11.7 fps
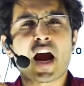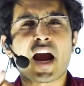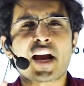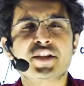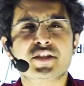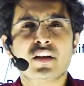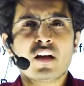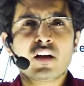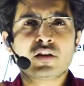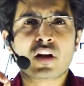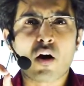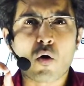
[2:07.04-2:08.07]
has
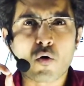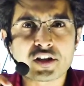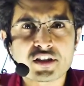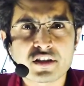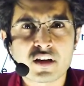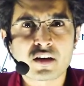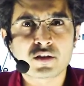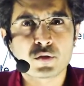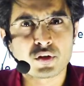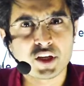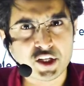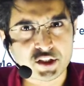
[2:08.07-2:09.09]
the original
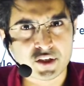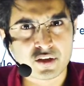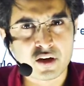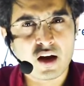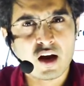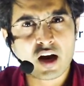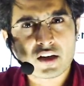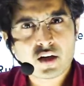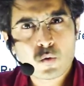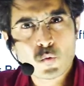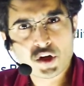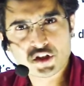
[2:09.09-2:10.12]
jurisdiction
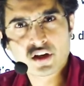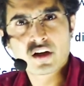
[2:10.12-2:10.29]
under which